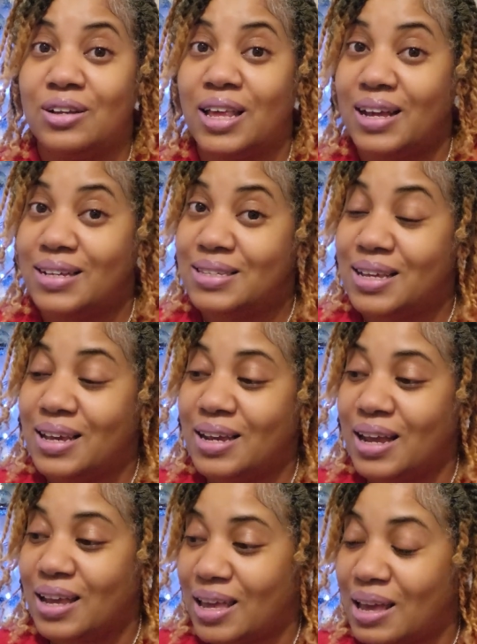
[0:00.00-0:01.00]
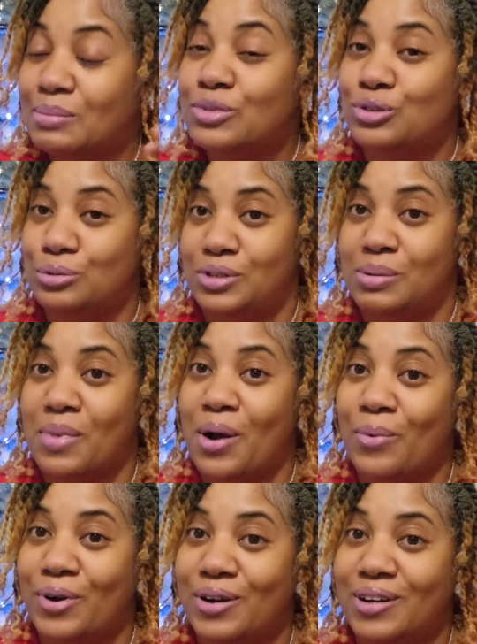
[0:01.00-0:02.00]
Like I said, I kept true to my
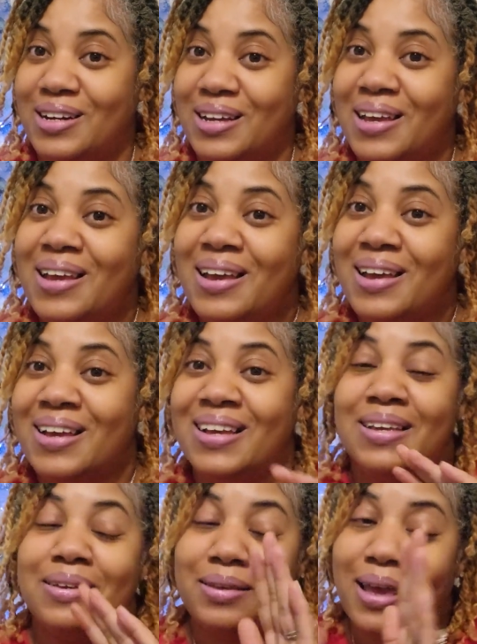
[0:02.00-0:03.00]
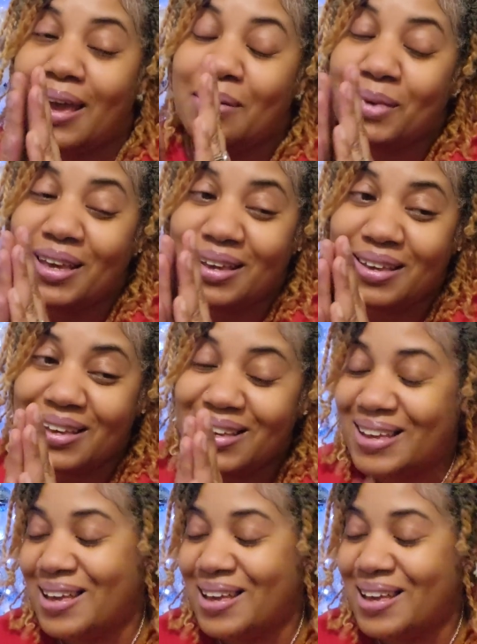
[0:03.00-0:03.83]
word. Yay me.